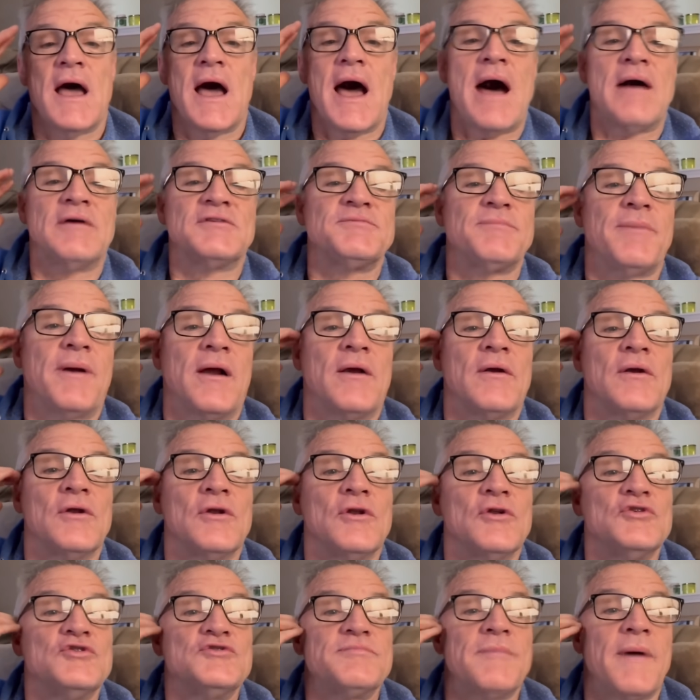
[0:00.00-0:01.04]
I was about to
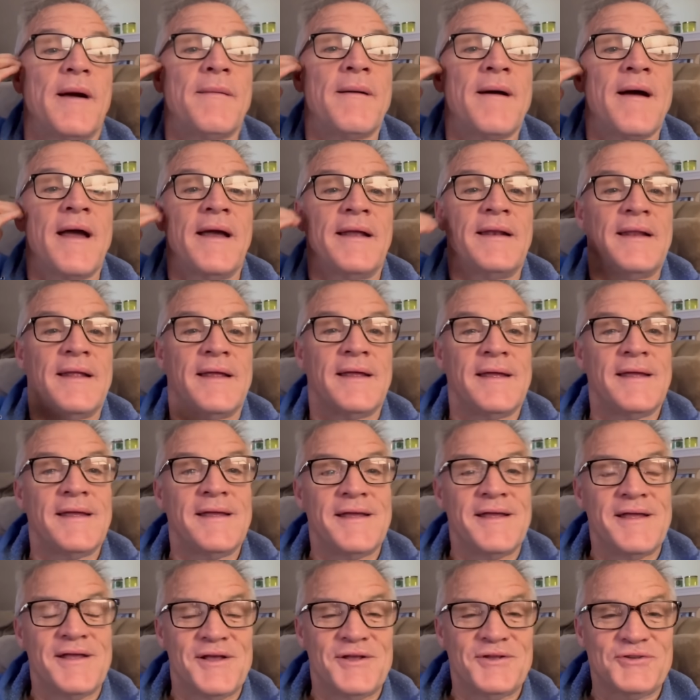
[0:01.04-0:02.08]
lose my mind.
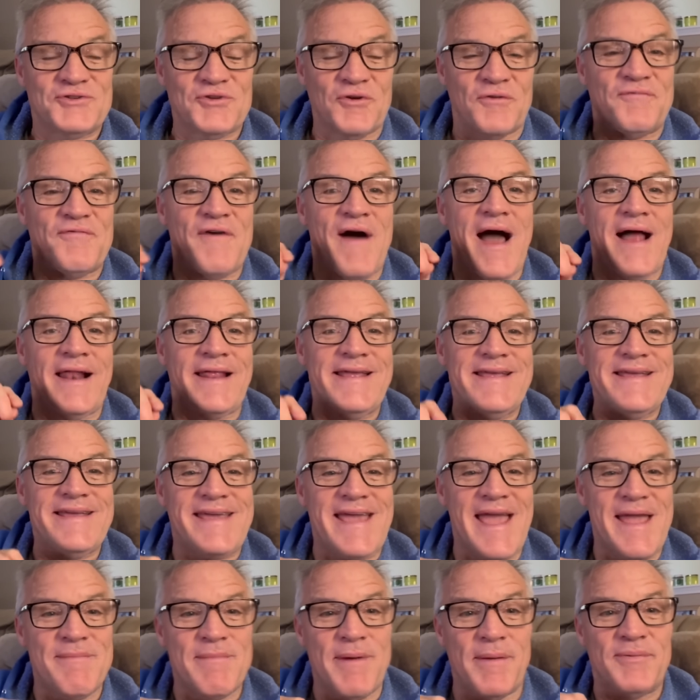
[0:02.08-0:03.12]
So finally he
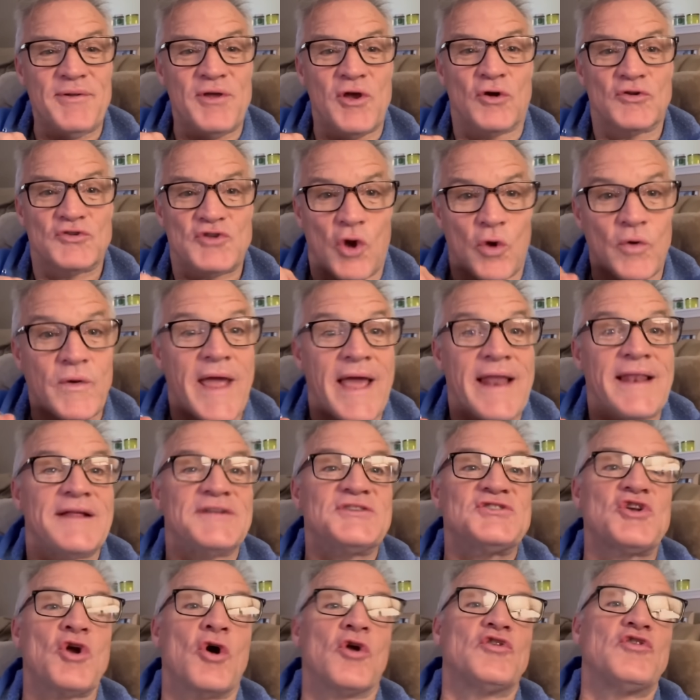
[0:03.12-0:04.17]
came up. He goes, okay,
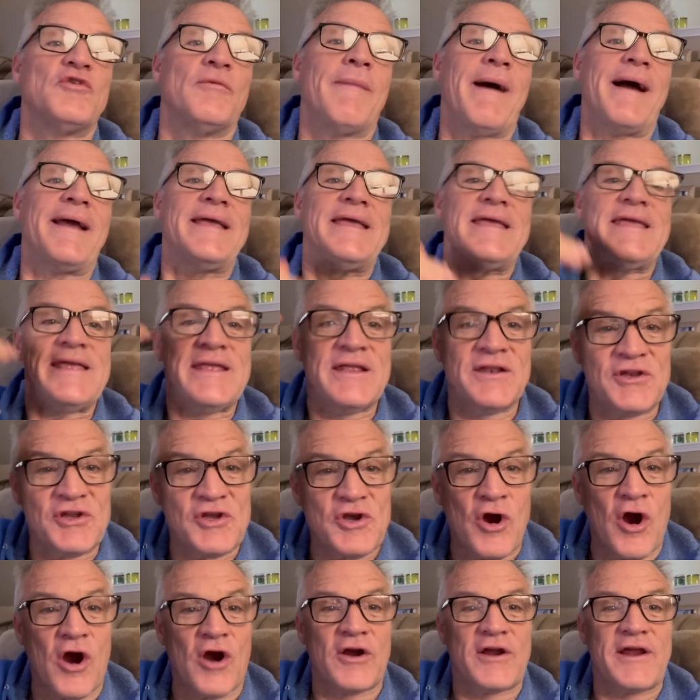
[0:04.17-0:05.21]
let's go to my
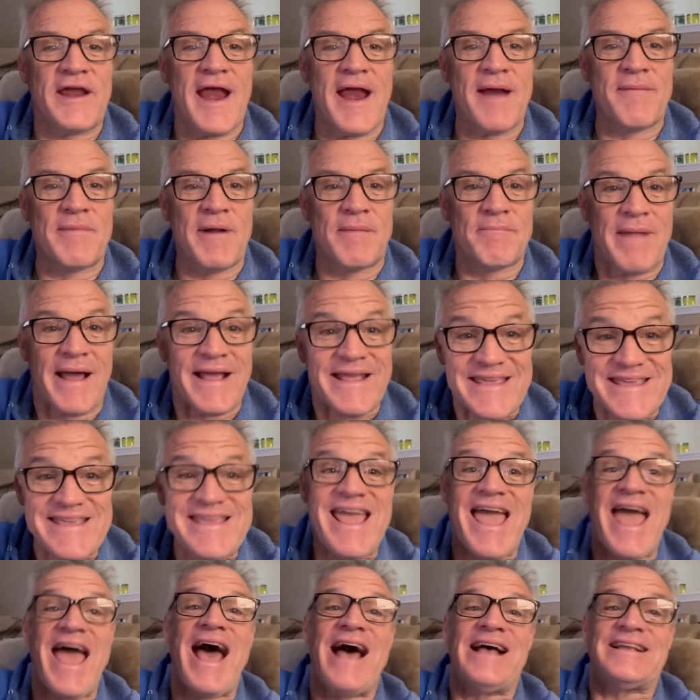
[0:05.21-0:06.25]
in-car camera. I'm like,
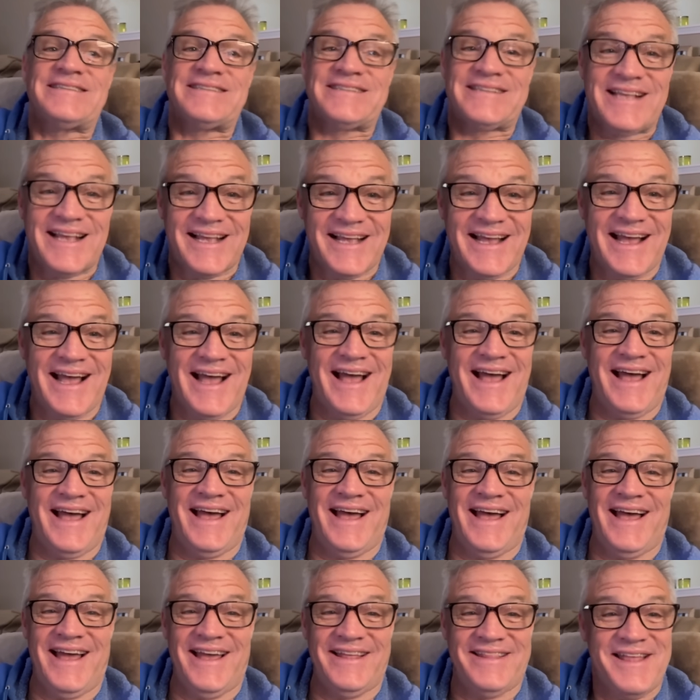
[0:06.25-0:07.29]
yes,
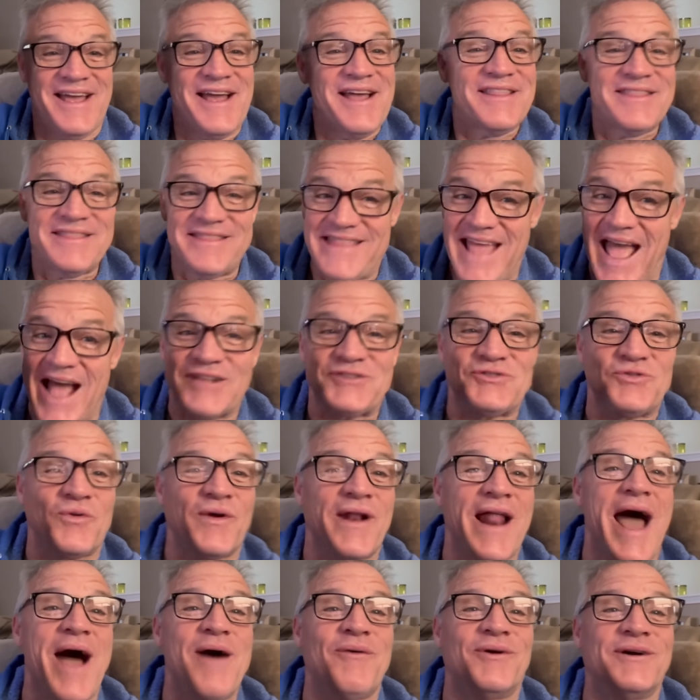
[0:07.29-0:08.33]
that's what
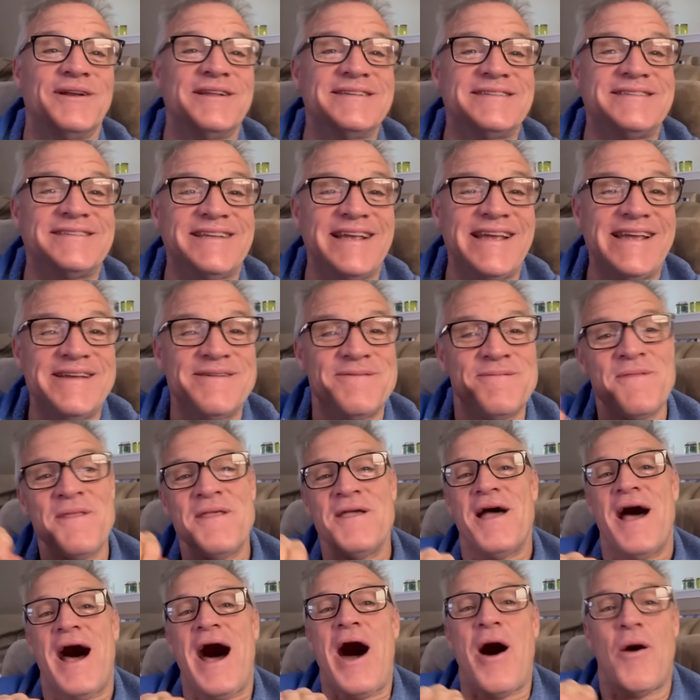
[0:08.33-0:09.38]
I want to see.
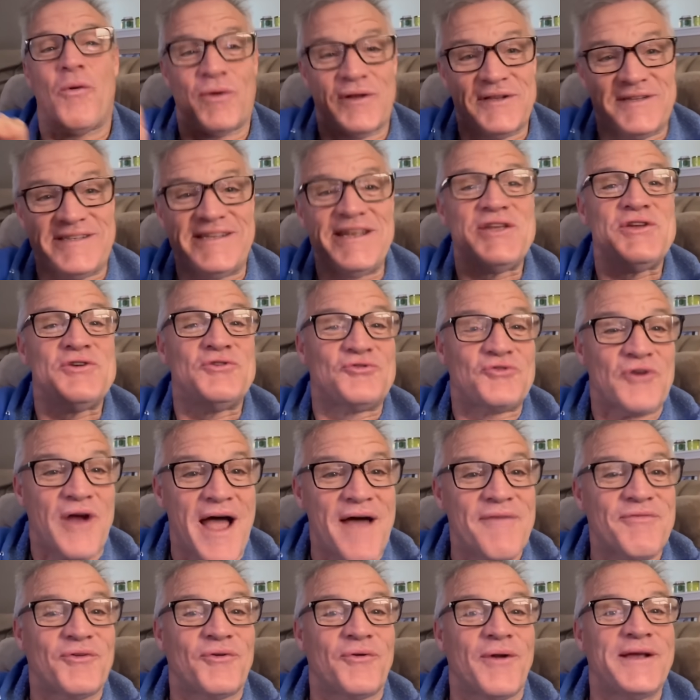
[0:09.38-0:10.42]
I want to see you
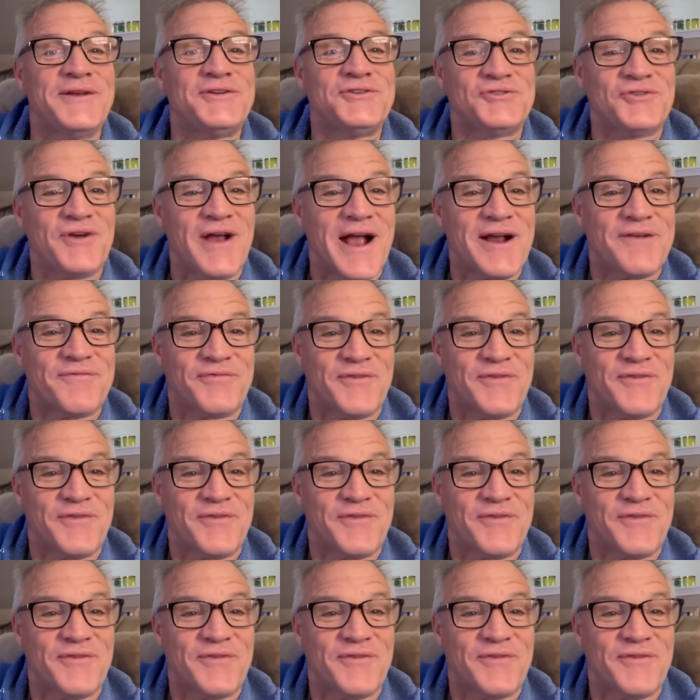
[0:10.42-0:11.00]
drive the racetrack